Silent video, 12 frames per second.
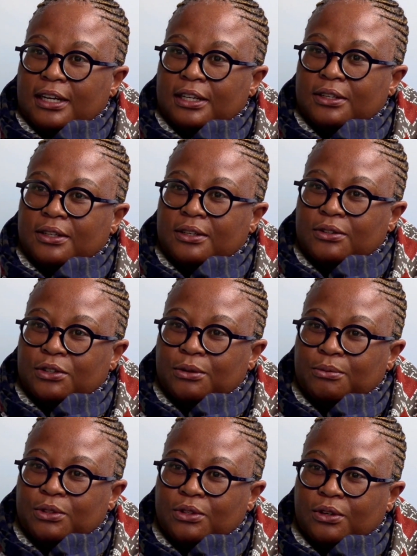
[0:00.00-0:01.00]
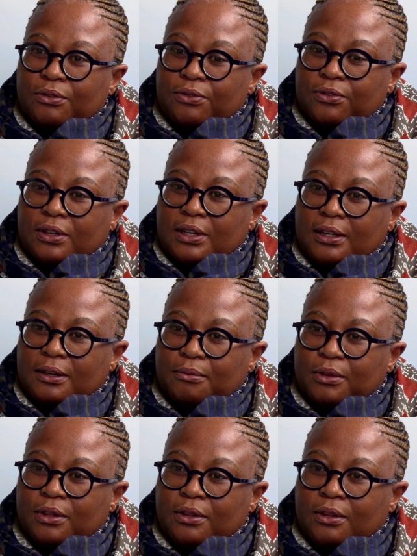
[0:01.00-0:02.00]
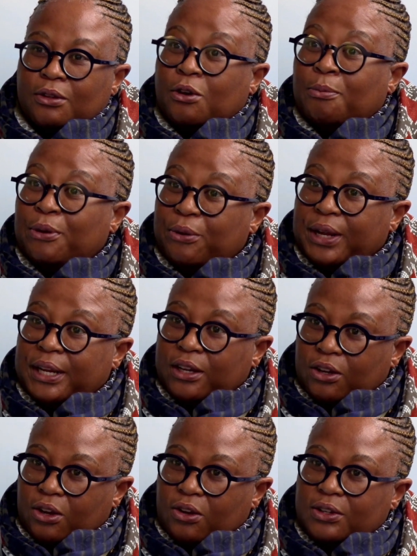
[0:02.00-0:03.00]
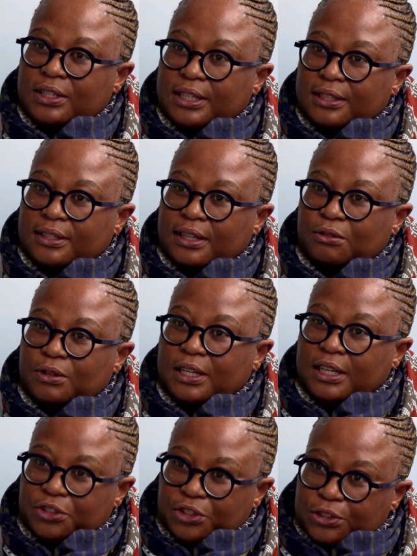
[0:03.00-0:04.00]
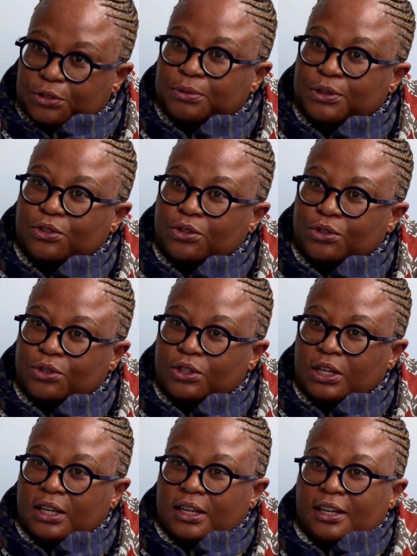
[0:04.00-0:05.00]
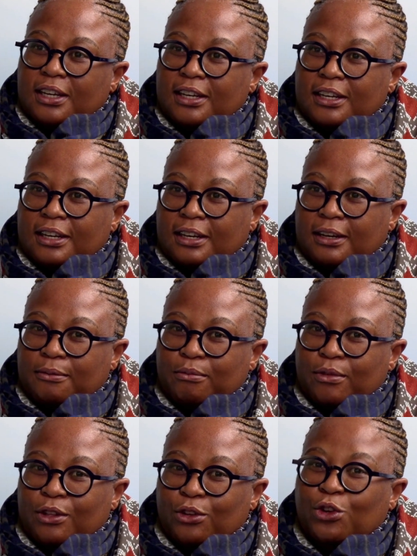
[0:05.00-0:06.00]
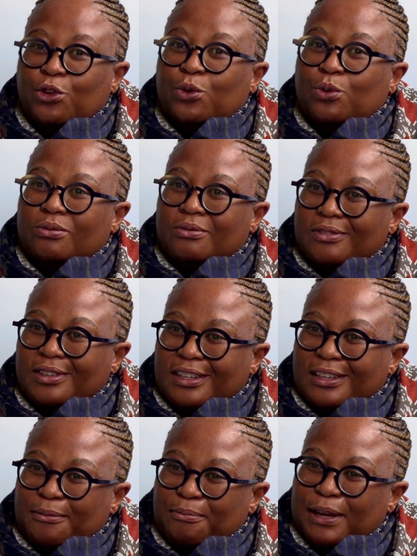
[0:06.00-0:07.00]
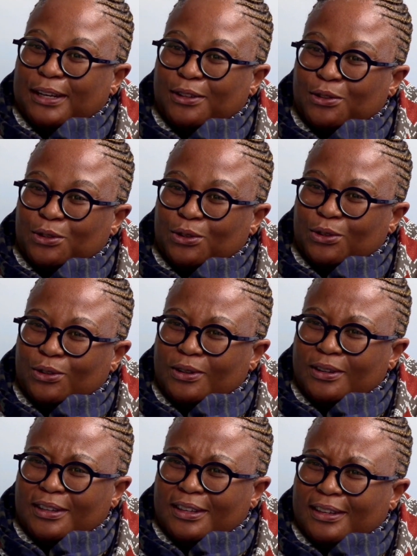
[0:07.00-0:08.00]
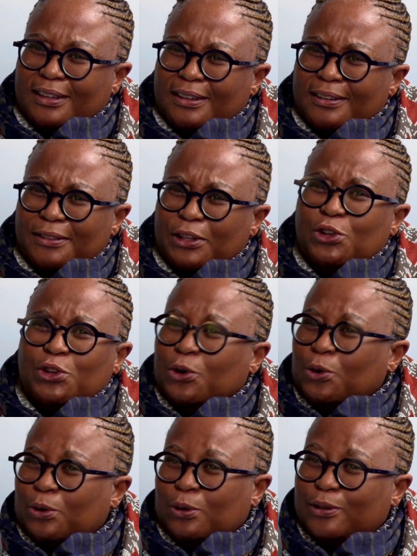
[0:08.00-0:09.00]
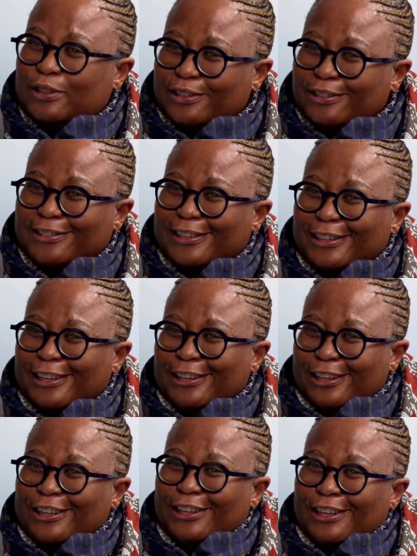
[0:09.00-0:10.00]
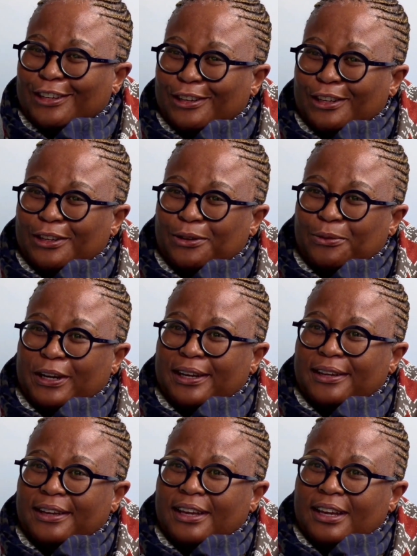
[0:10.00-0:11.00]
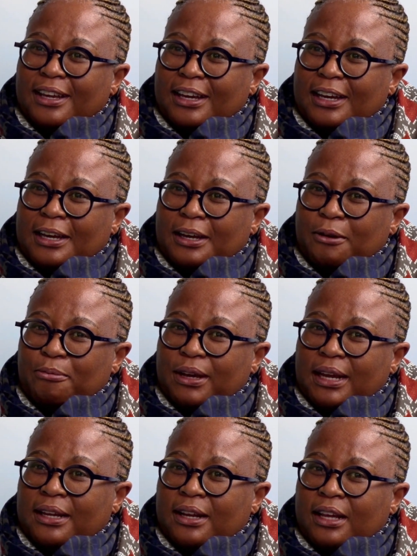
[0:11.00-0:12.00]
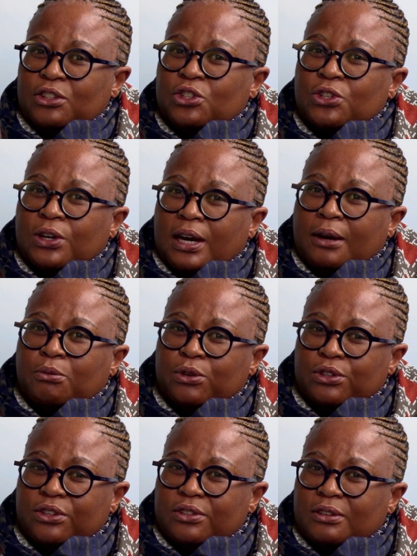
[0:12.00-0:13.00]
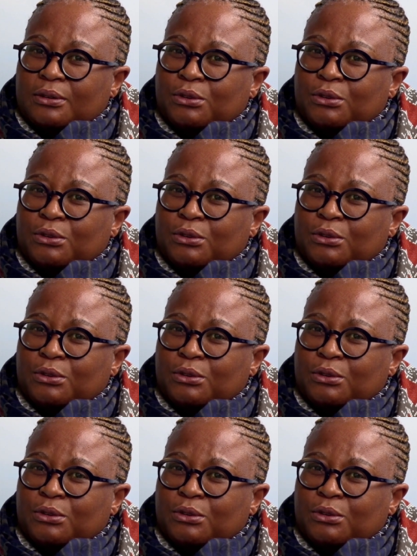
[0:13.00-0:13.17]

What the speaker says: in terms of the operating context and readjustment to the new, back to the new old in a way. And so I would